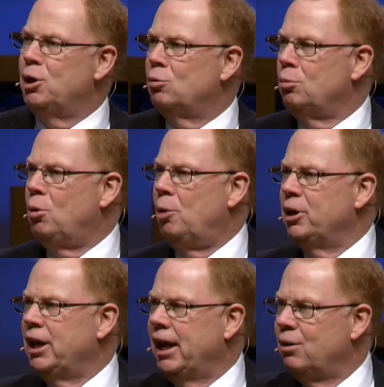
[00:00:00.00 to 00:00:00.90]
up with mom and
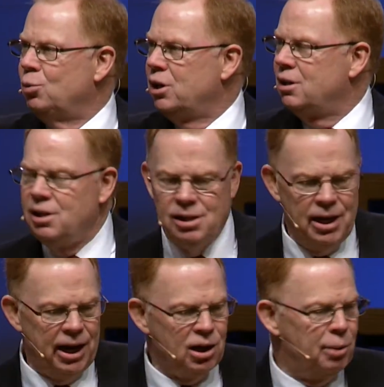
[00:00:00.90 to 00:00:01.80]
dad, and we
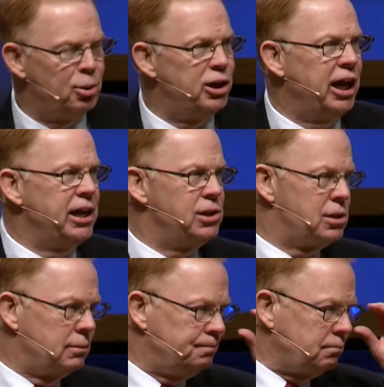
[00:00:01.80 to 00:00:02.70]
had a couple of days
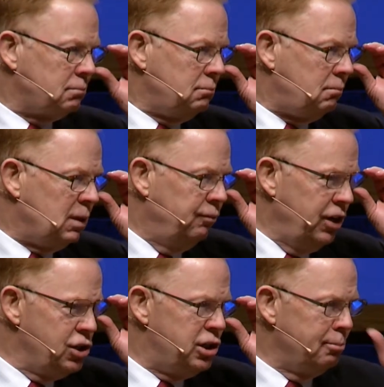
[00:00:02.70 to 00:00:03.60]

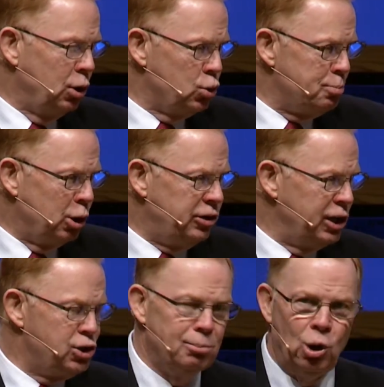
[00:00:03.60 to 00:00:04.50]
visiting mother's
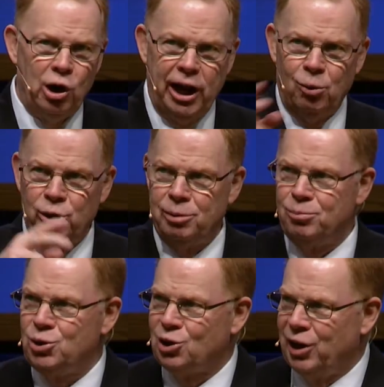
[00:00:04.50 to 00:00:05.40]
birthday's tomorrow, and I went up and
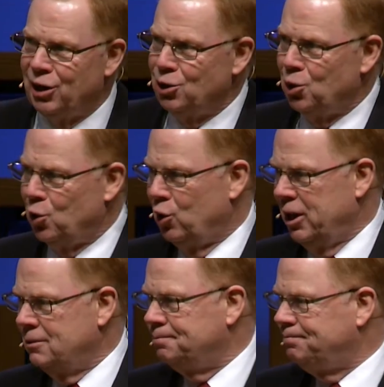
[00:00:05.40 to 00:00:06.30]
took her out a little
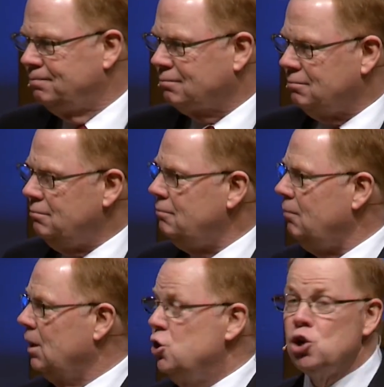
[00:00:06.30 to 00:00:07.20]
early.
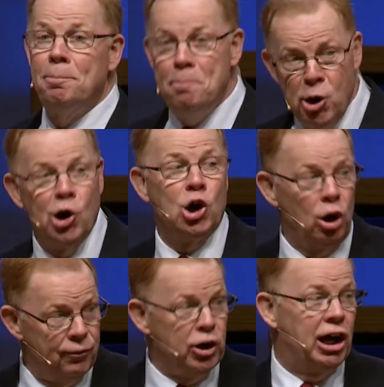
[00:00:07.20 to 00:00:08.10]
It's a miracle
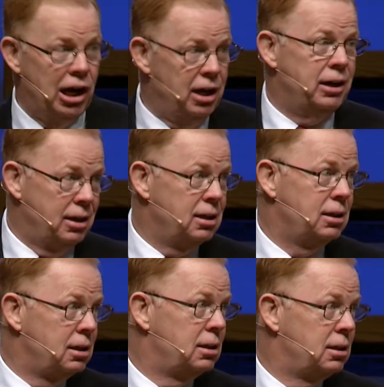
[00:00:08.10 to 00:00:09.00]
of God.
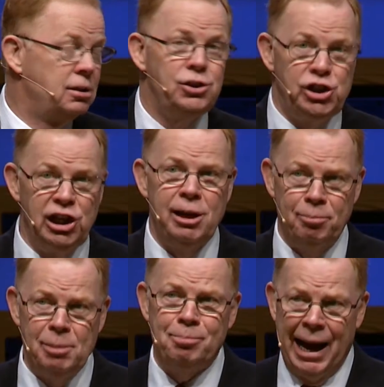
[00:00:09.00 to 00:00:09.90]
She let
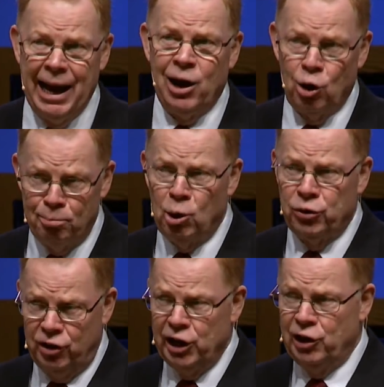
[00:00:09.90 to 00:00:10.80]
me buy her
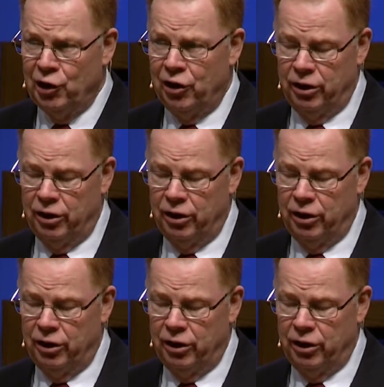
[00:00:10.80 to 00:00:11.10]
birthday dinner.